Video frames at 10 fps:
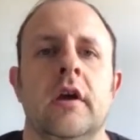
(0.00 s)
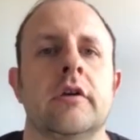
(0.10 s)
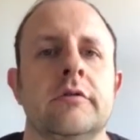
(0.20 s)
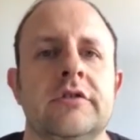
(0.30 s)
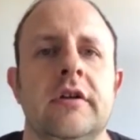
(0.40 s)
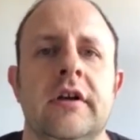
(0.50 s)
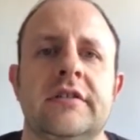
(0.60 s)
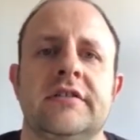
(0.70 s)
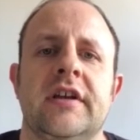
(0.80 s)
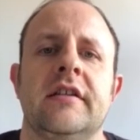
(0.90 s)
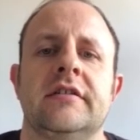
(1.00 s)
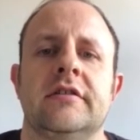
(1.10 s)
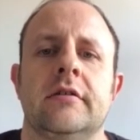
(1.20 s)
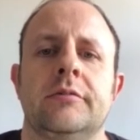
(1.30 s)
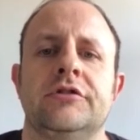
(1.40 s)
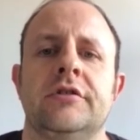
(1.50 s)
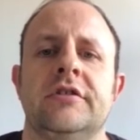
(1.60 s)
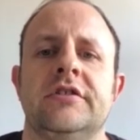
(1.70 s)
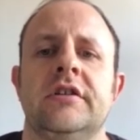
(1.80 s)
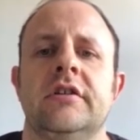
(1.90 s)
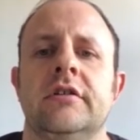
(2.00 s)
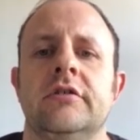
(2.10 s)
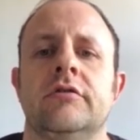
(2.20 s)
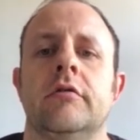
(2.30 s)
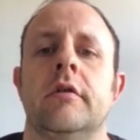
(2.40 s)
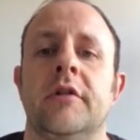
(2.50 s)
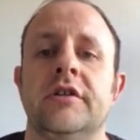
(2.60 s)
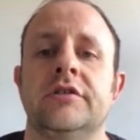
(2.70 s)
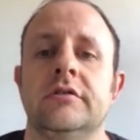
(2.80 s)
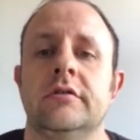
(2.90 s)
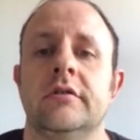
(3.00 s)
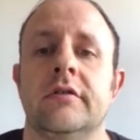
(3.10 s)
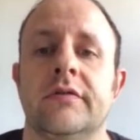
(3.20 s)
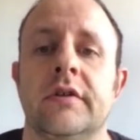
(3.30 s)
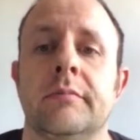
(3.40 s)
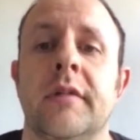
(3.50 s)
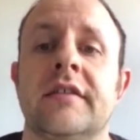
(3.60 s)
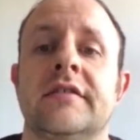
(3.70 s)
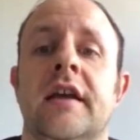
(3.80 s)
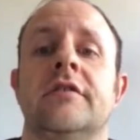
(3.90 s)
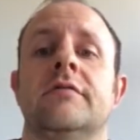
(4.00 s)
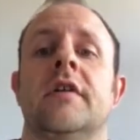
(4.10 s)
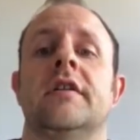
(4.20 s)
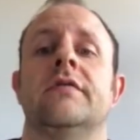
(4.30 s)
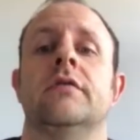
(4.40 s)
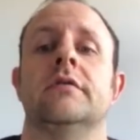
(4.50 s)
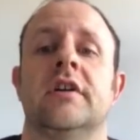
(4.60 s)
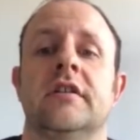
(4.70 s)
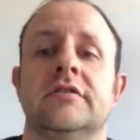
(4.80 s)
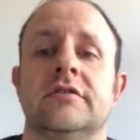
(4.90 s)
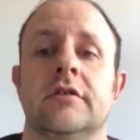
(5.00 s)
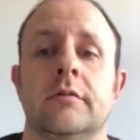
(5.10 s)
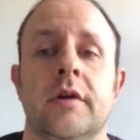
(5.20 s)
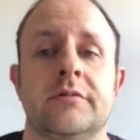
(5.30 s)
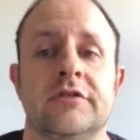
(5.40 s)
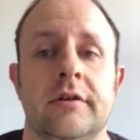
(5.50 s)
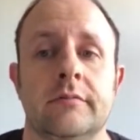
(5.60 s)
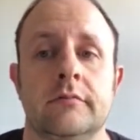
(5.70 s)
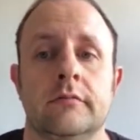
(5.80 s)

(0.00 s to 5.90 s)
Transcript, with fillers: I'd also like to take this opportunity to remind you of the Maths Getting Ready For tasks on the website.